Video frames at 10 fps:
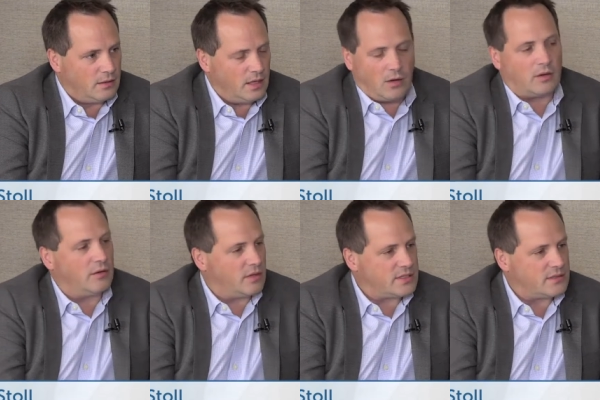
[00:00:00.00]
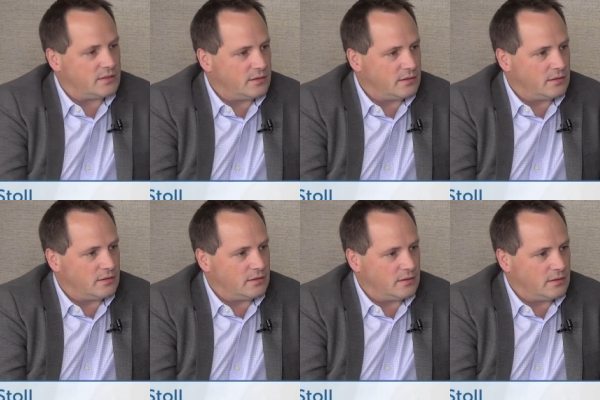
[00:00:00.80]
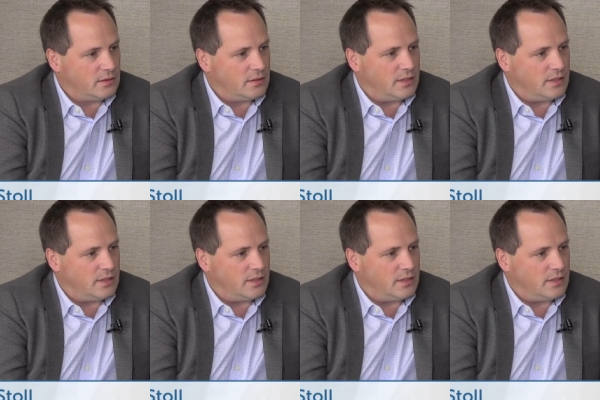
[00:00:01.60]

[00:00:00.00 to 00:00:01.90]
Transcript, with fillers: It's no, kind of like it you was, opted in and yeah.